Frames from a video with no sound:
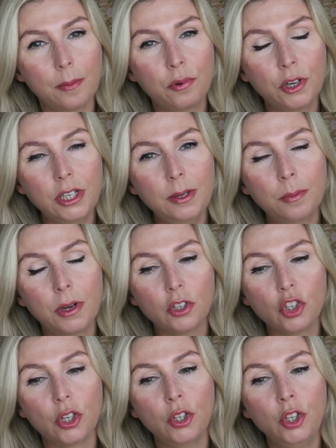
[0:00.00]
They're pretty
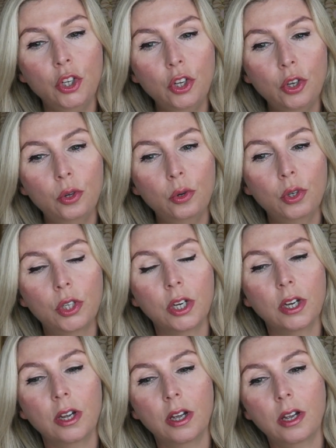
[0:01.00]
much a nude,
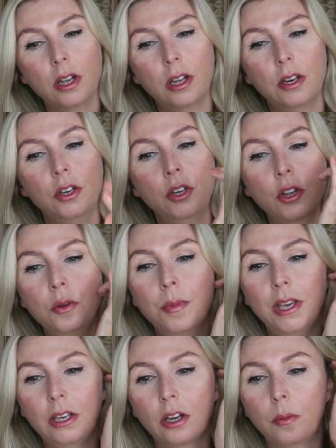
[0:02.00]
no
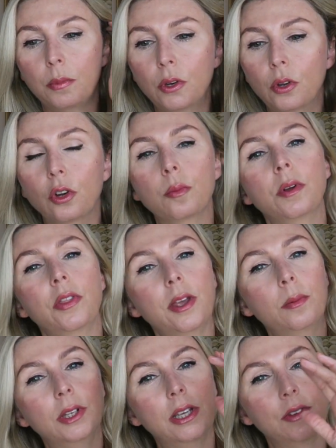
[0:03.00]
makeup look, but
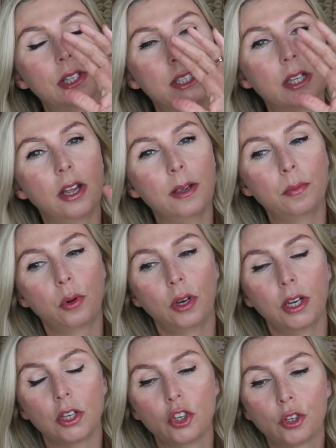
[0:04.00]
they will give a slight
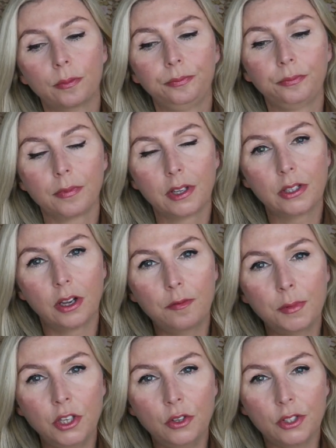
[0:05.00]
polish. So
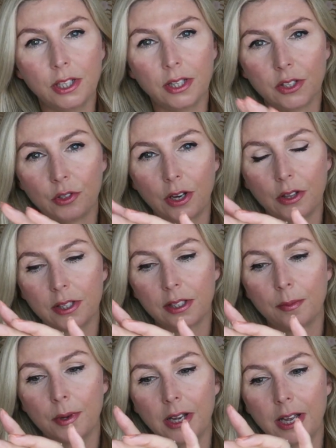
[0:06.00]
I've been using this throughout the
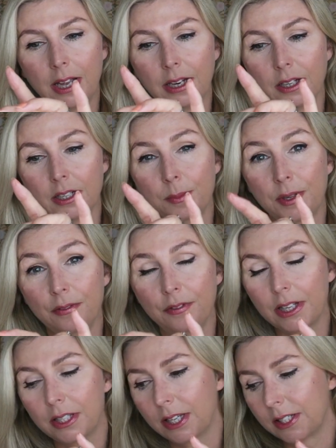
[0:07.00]
summer and it's been
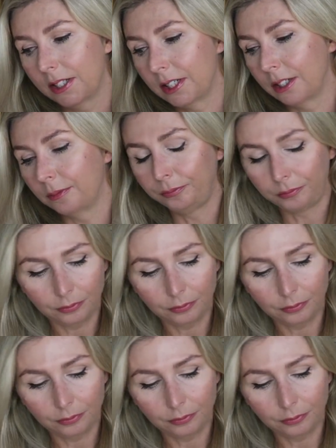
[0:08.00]
fantastic.